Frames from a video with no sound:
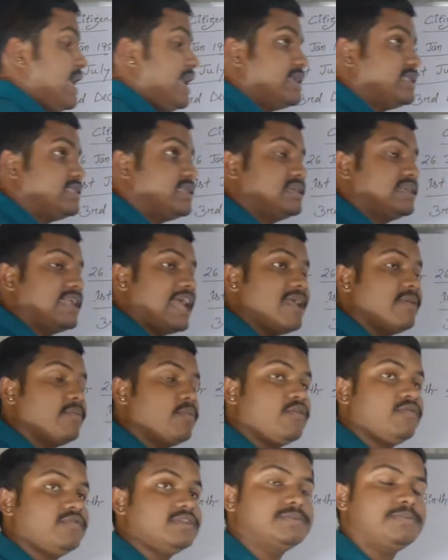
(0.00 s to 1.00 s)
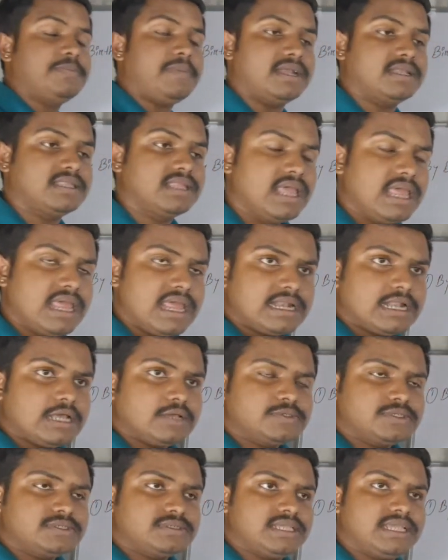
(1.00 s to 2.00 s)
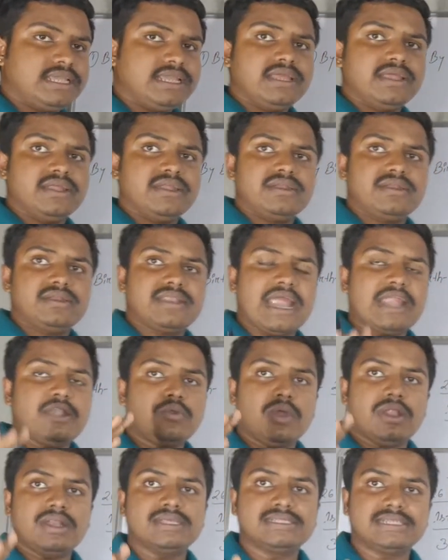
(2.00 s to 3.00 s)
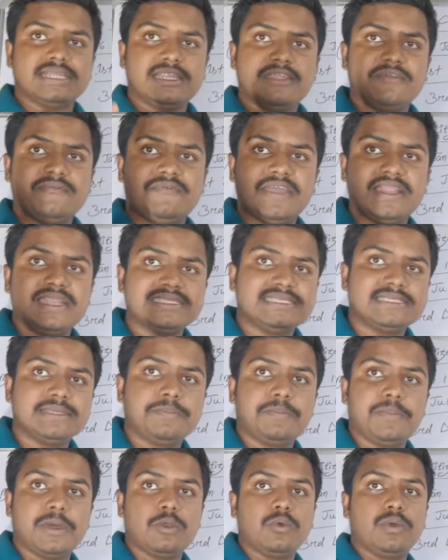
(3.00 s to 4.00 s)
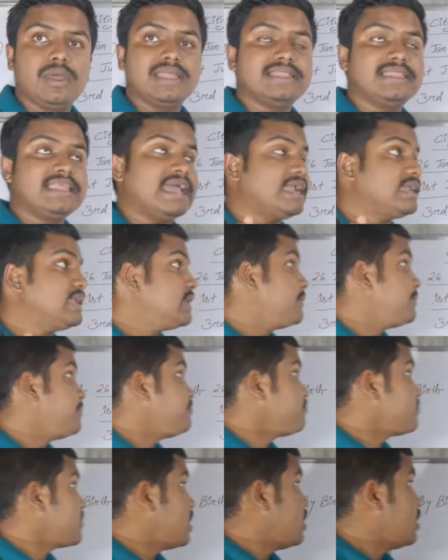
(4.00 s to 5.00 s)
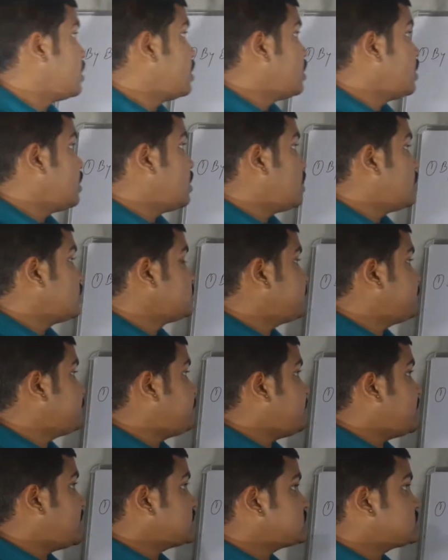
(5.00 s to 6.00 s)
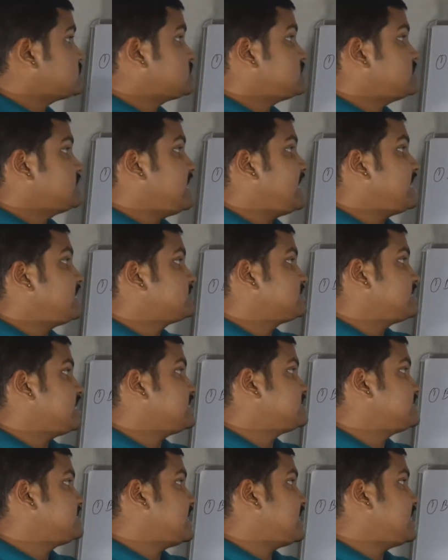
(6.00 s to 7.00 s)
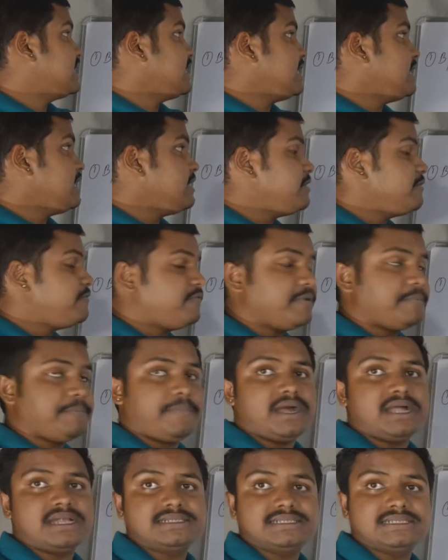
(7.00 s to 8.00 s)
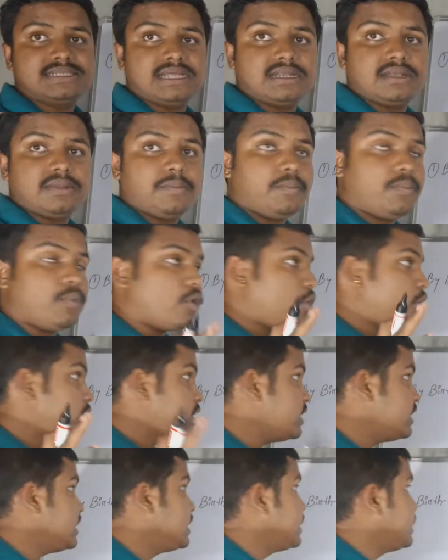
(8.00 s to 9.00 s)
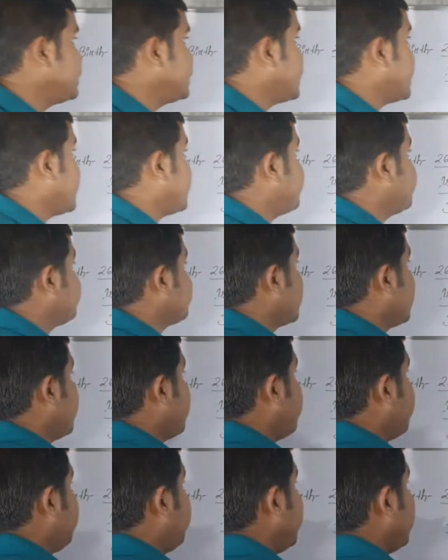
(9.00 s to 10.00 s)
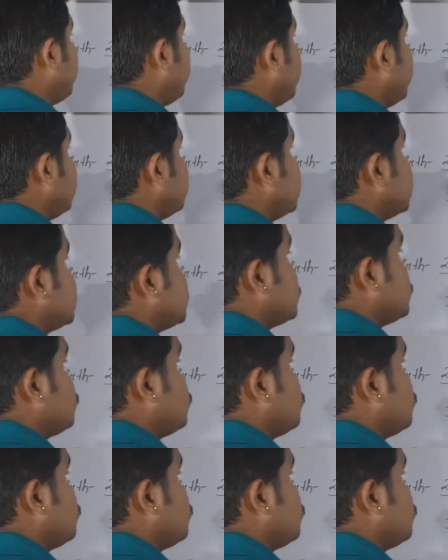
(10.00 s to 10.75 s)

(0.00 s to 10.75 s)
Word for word: at the time of his birth. Now see, try to understand in a very simple way that the first date says that if a person born in India between these